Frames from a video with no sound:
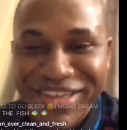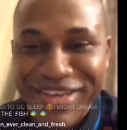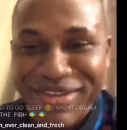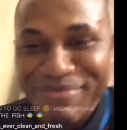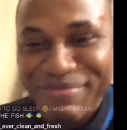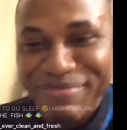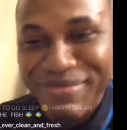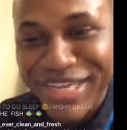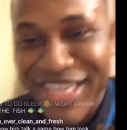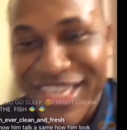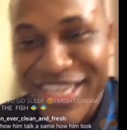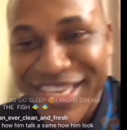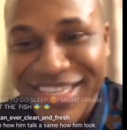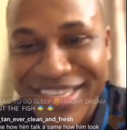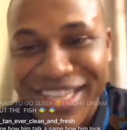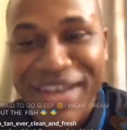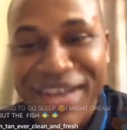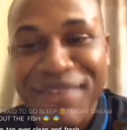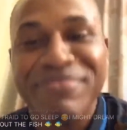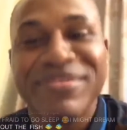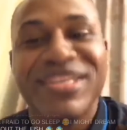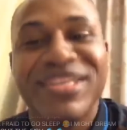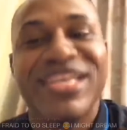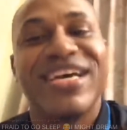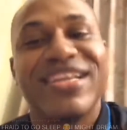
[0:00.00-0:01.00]
You
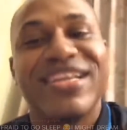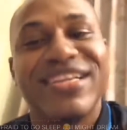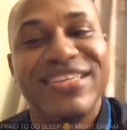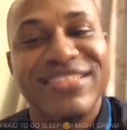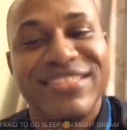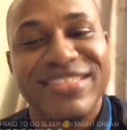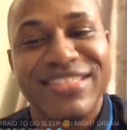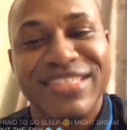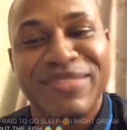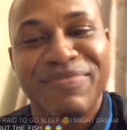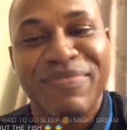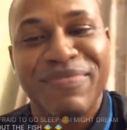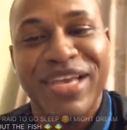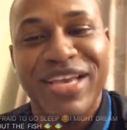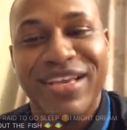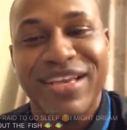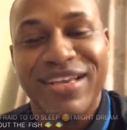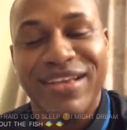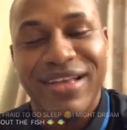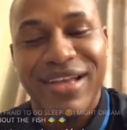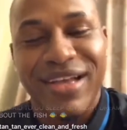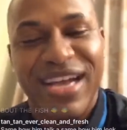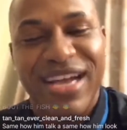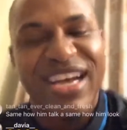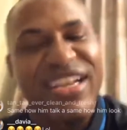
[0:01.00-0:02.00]
better, me a
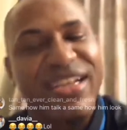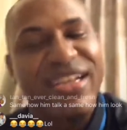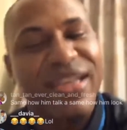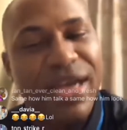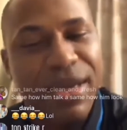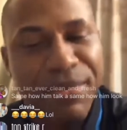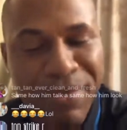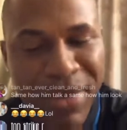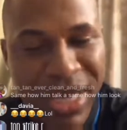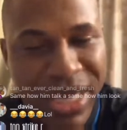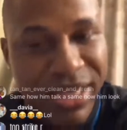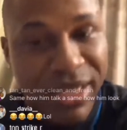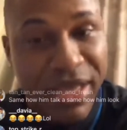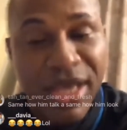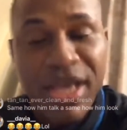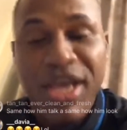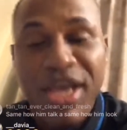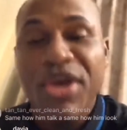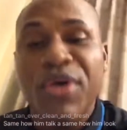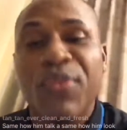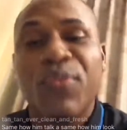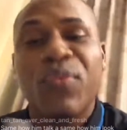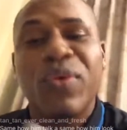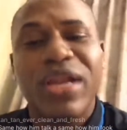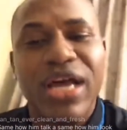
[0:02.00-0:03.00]
disrespect. All, my,
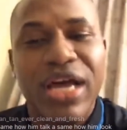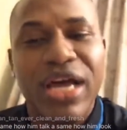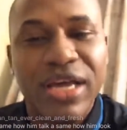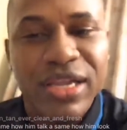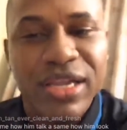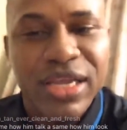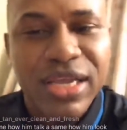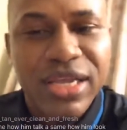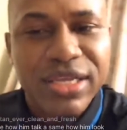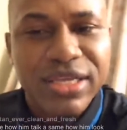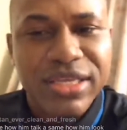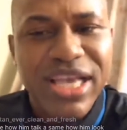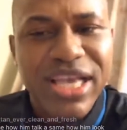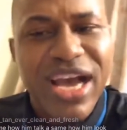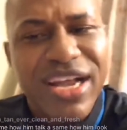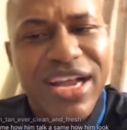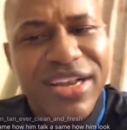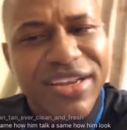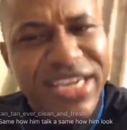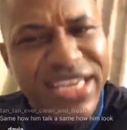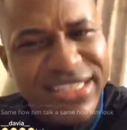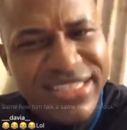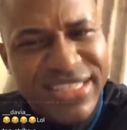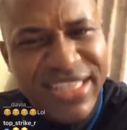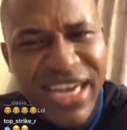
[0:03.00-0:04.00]
well,
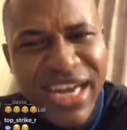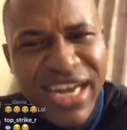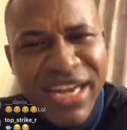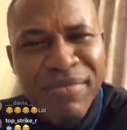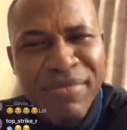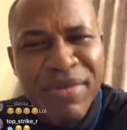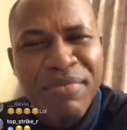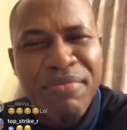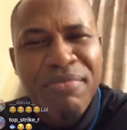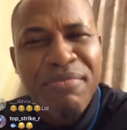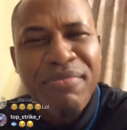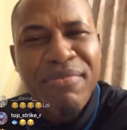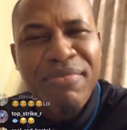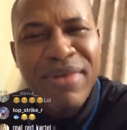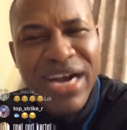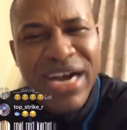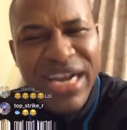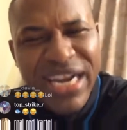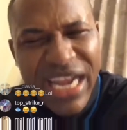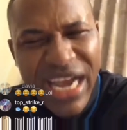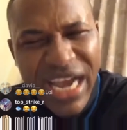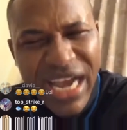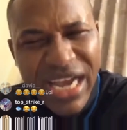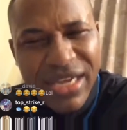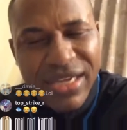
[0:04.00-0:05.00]
yeah, this is uh, my
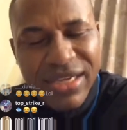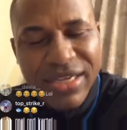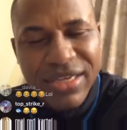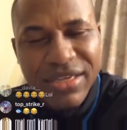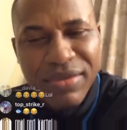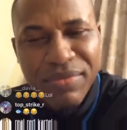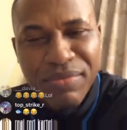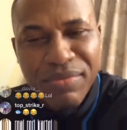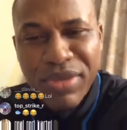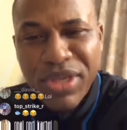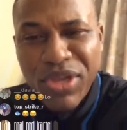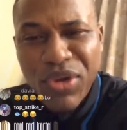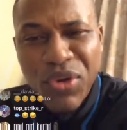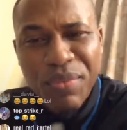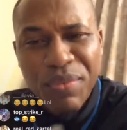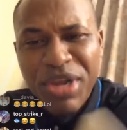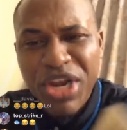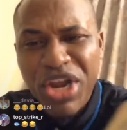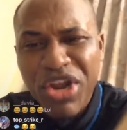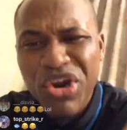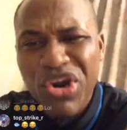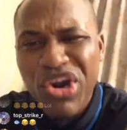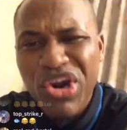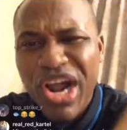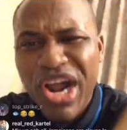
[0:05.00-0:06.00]
mother. Me, me
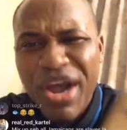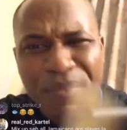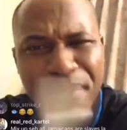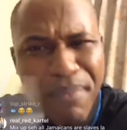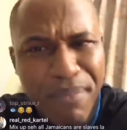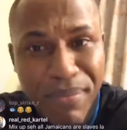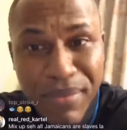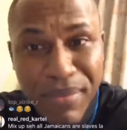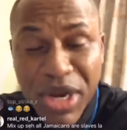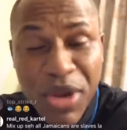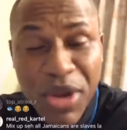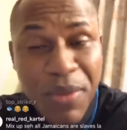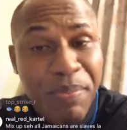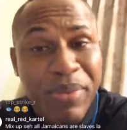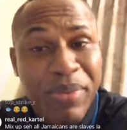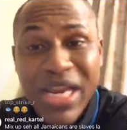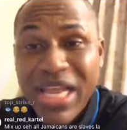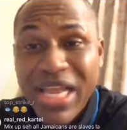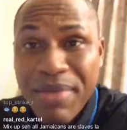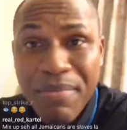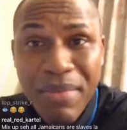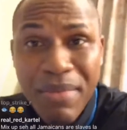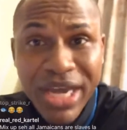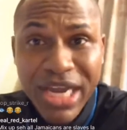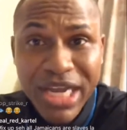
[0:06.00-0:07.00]
no me no
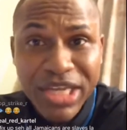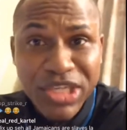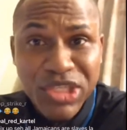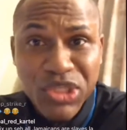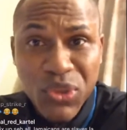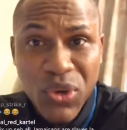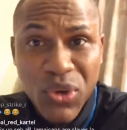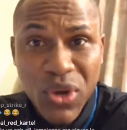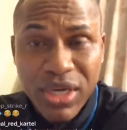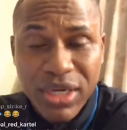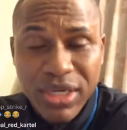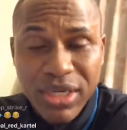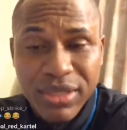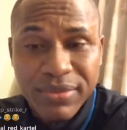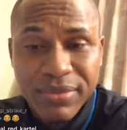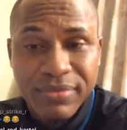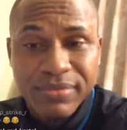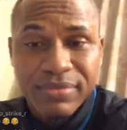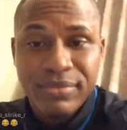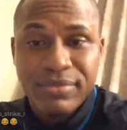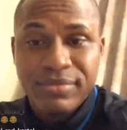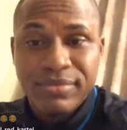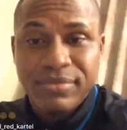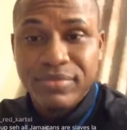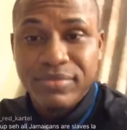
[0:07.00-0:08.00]
play mother joke.
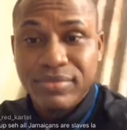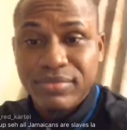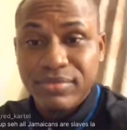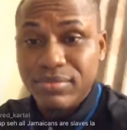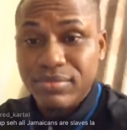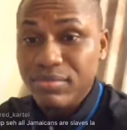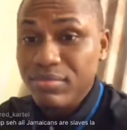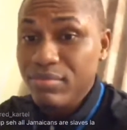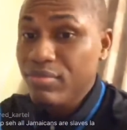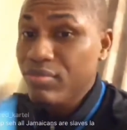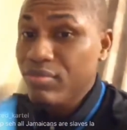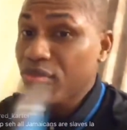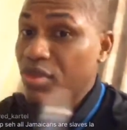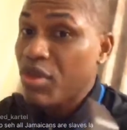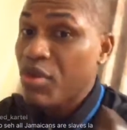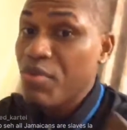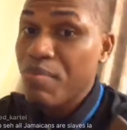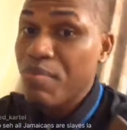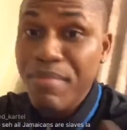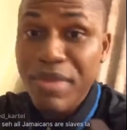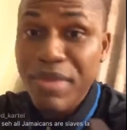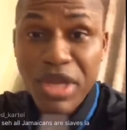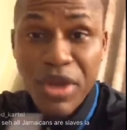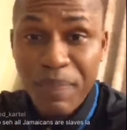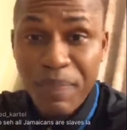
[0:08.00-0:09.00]

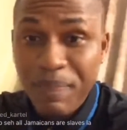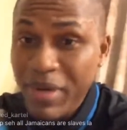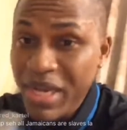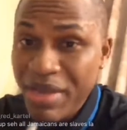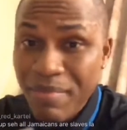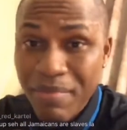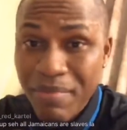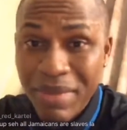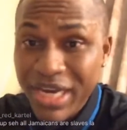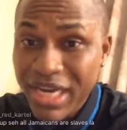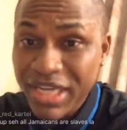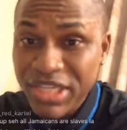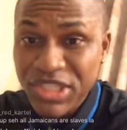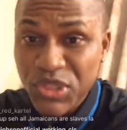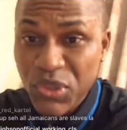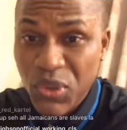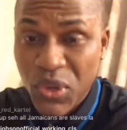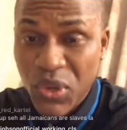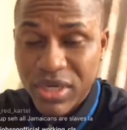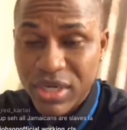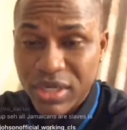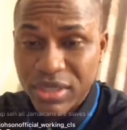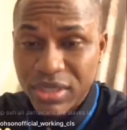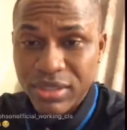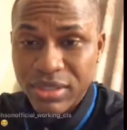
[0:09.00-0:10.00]
Me no play mother
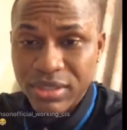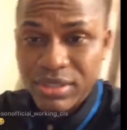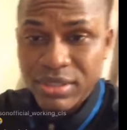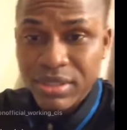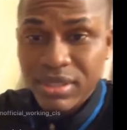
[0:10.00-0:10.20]
joke.